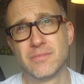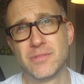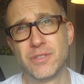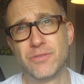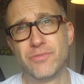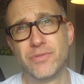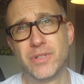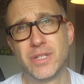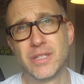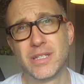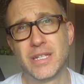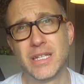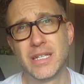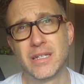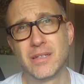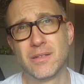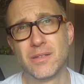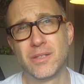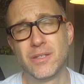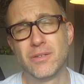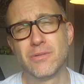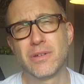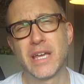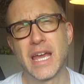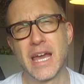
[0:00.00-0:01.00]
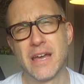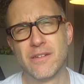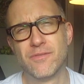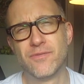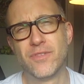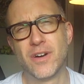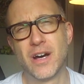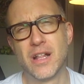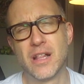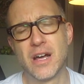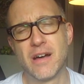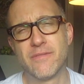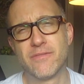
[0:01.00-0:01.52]
You really you can
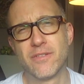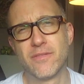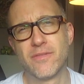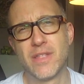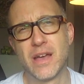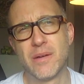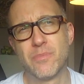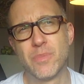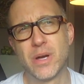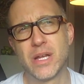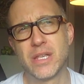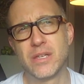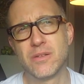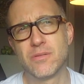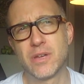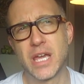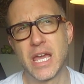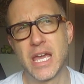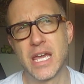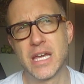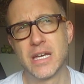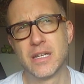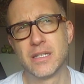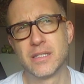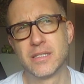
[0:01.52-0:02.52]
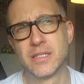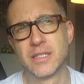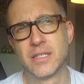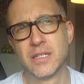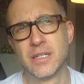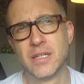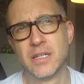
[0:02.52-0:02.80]
fall off of them, but you can't.